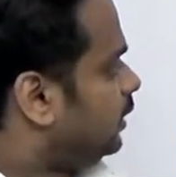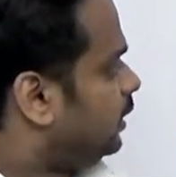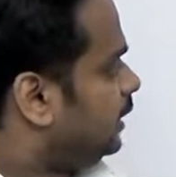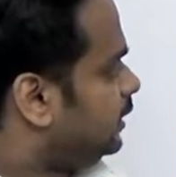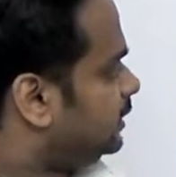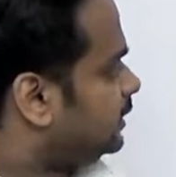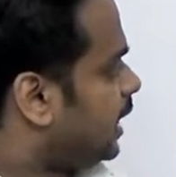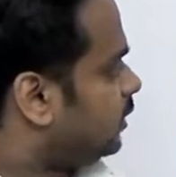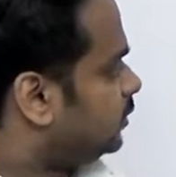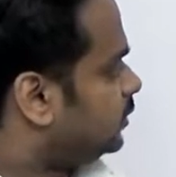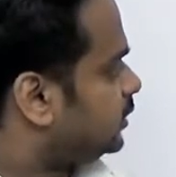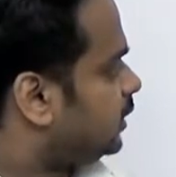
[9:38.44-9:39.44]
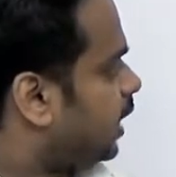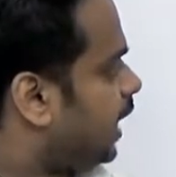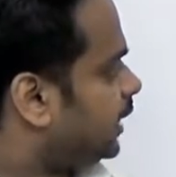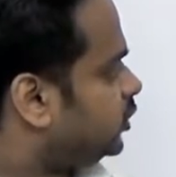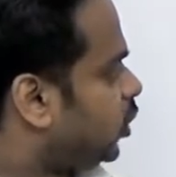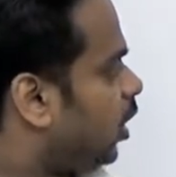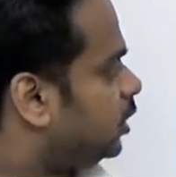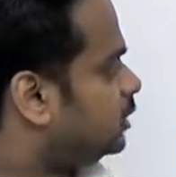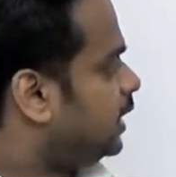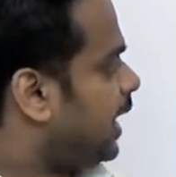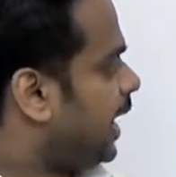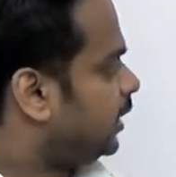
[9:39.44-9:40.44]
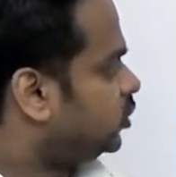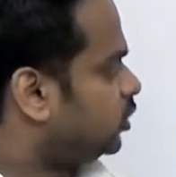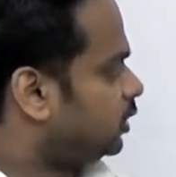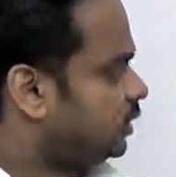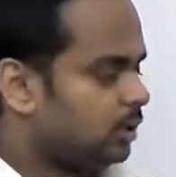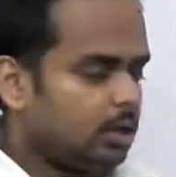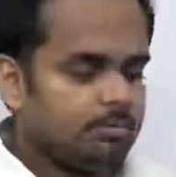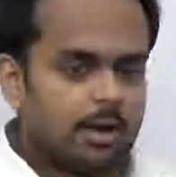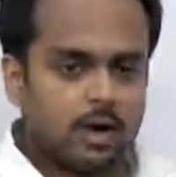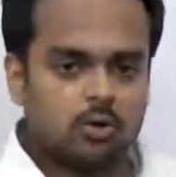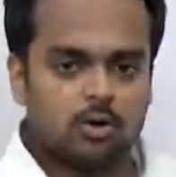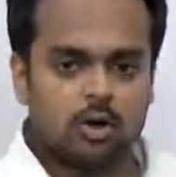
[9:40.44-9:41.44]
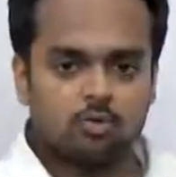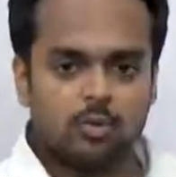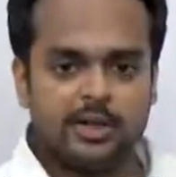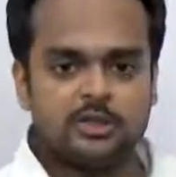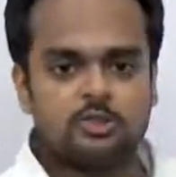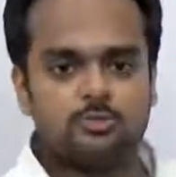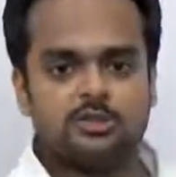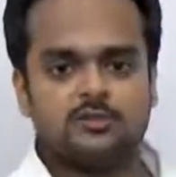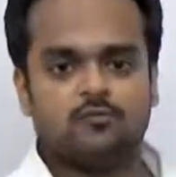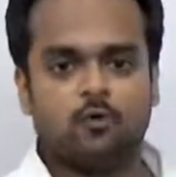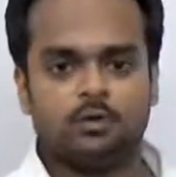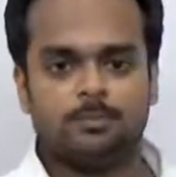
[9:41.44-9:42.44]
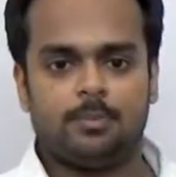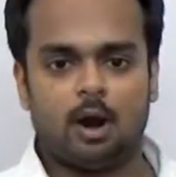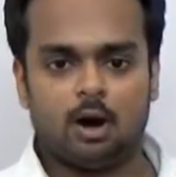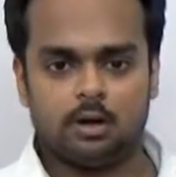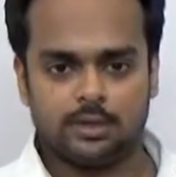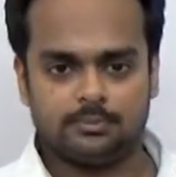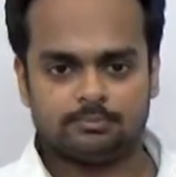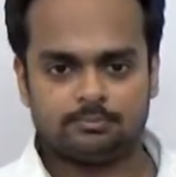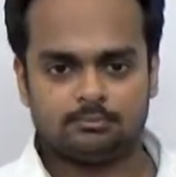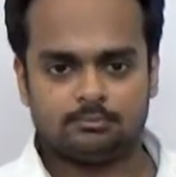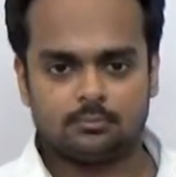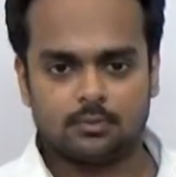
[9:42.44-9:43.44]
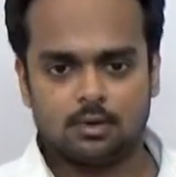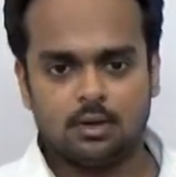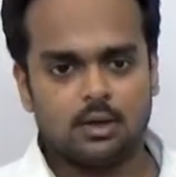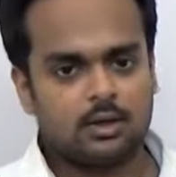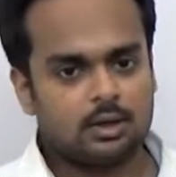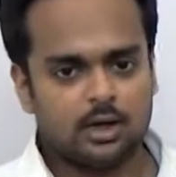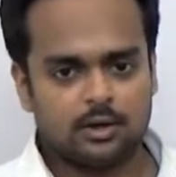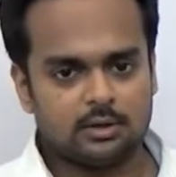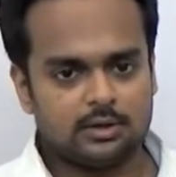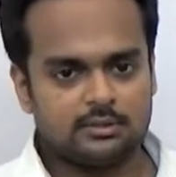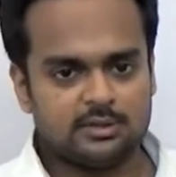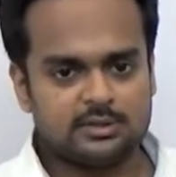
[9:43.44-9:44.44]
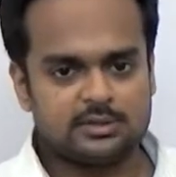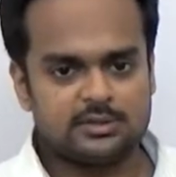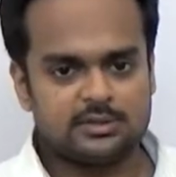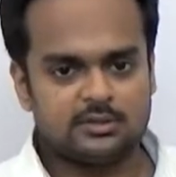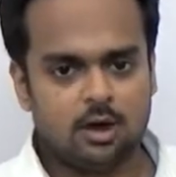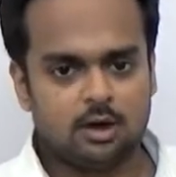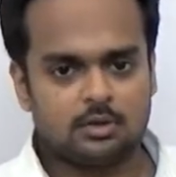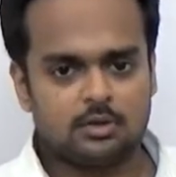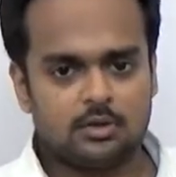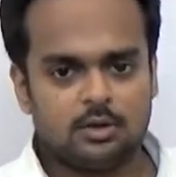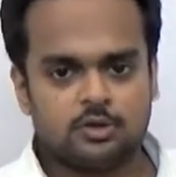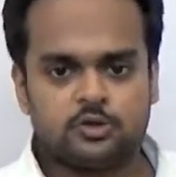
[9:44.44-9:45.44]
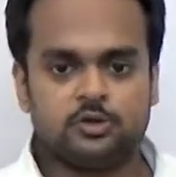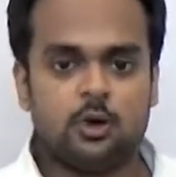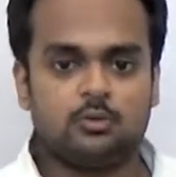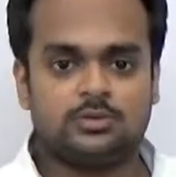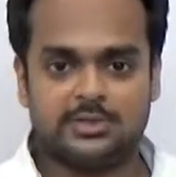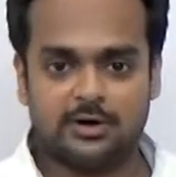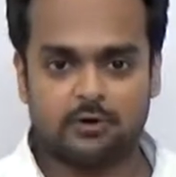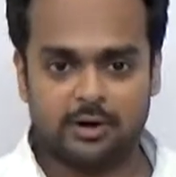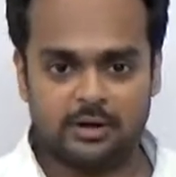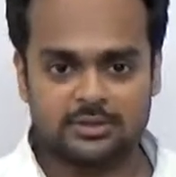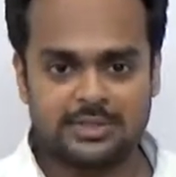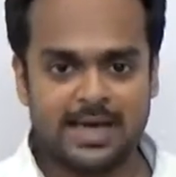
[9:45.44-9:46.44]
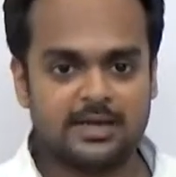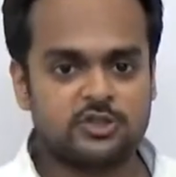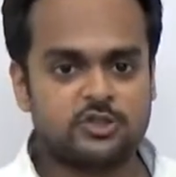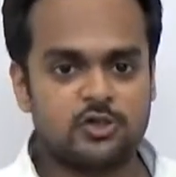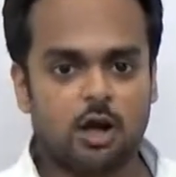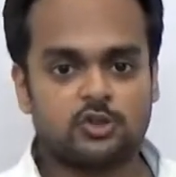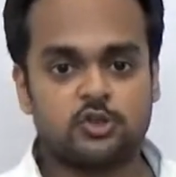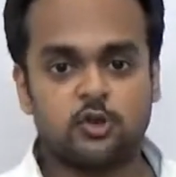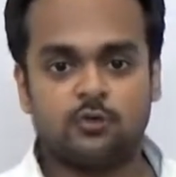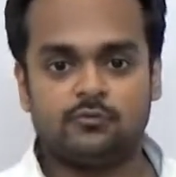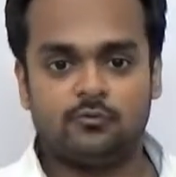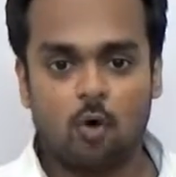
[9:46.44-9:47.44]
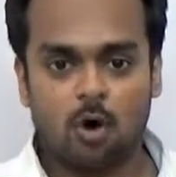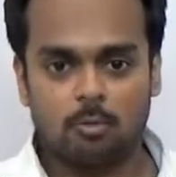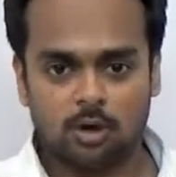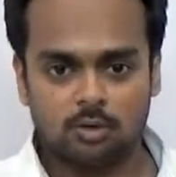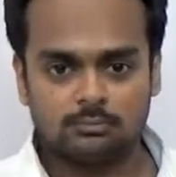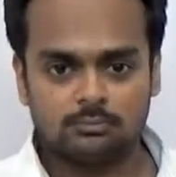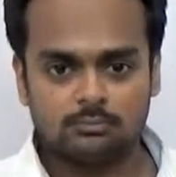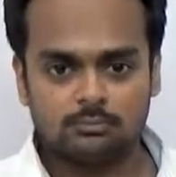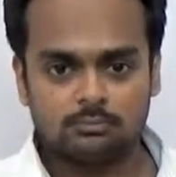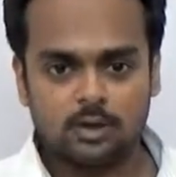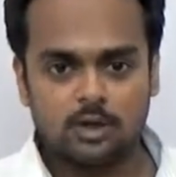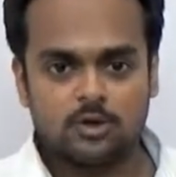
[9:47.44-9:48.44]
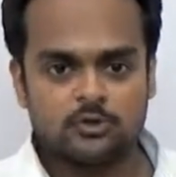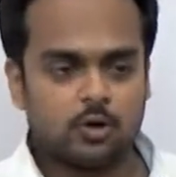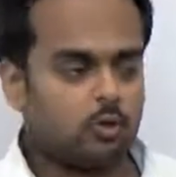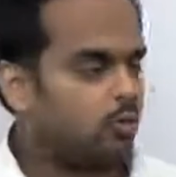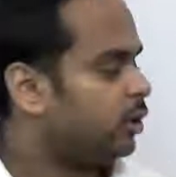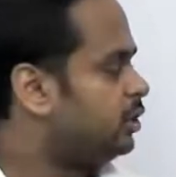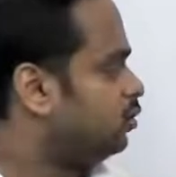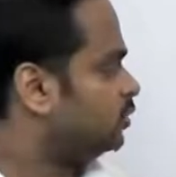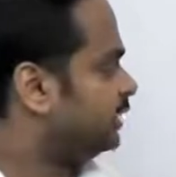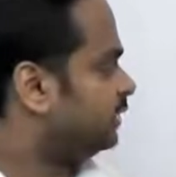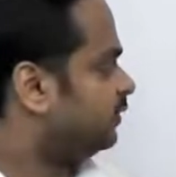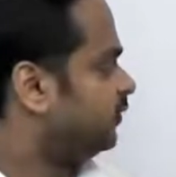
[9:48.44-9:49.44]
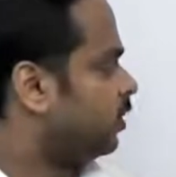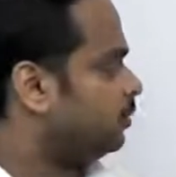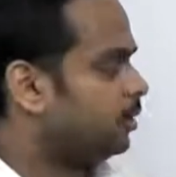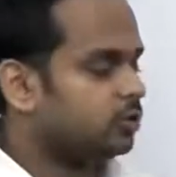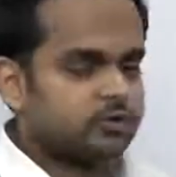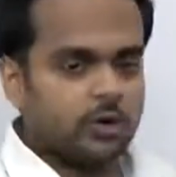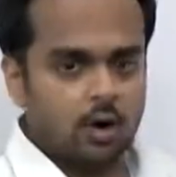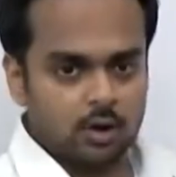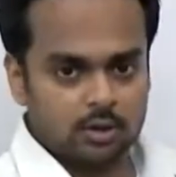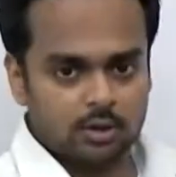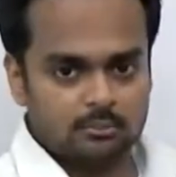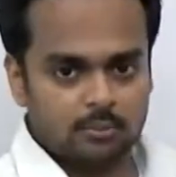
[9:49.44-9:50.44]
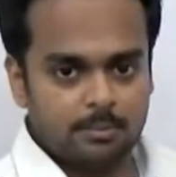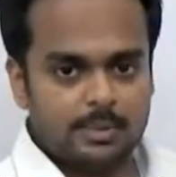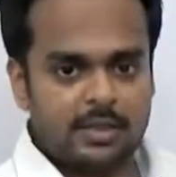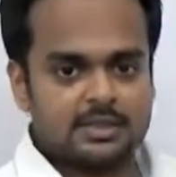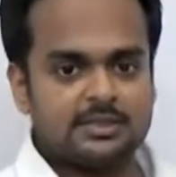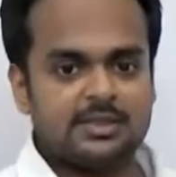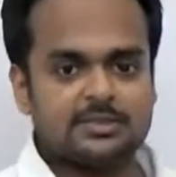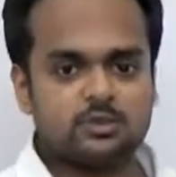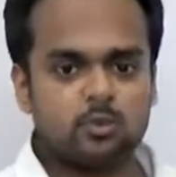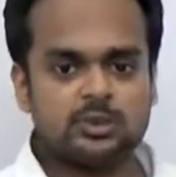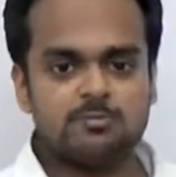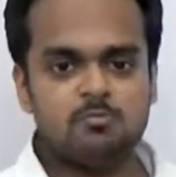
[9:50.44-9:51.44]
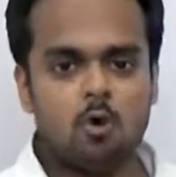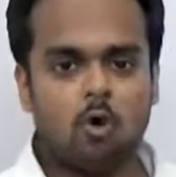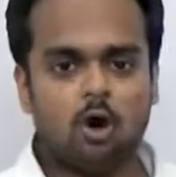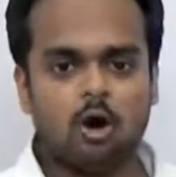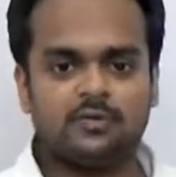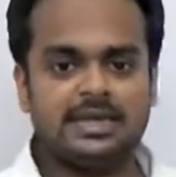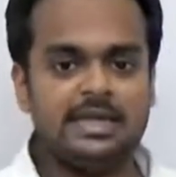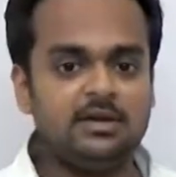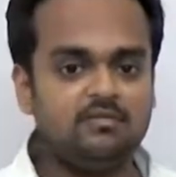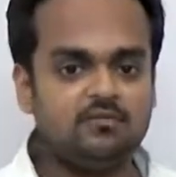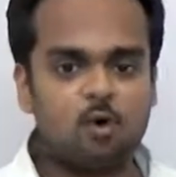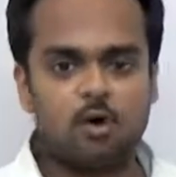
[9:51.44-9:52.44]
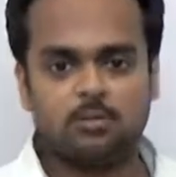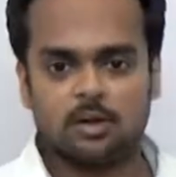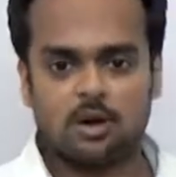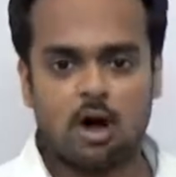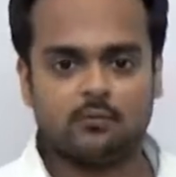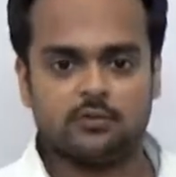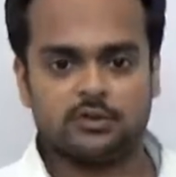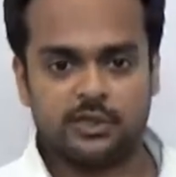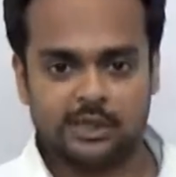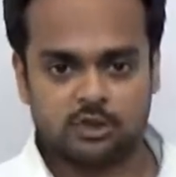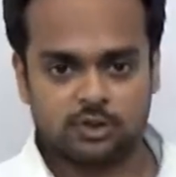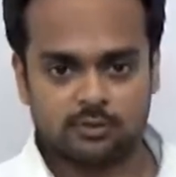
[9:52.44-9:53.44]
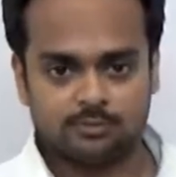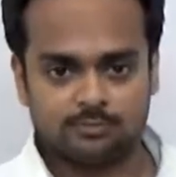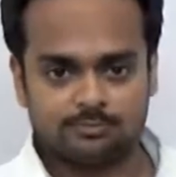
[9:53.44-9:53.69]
In this sentence, I talked to Ashley about arrangements for the party. Clearly, this is not so serious and it's not so formal. So we're using the verb talk because this was more of an informal conversation.